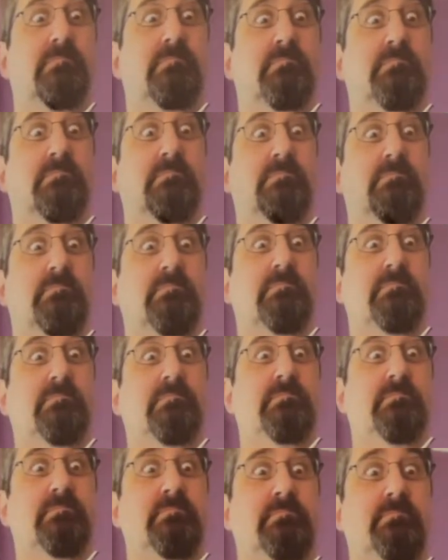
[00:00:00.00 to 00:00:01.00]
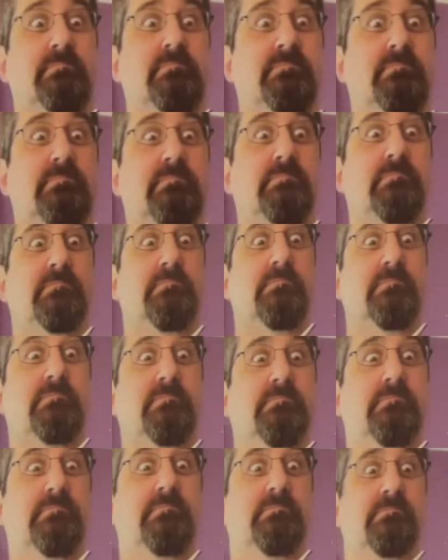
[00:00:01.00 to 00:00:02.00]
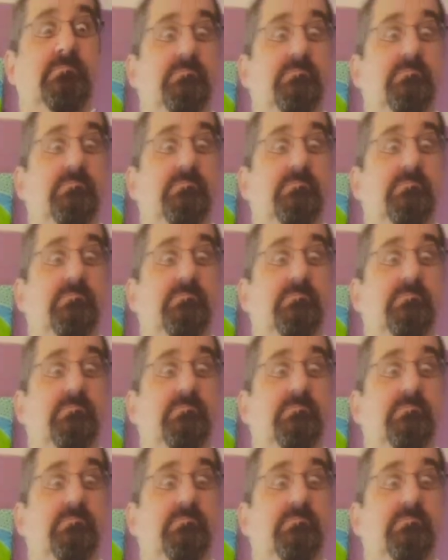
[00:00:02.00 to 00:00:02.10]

And that crazy man back there is my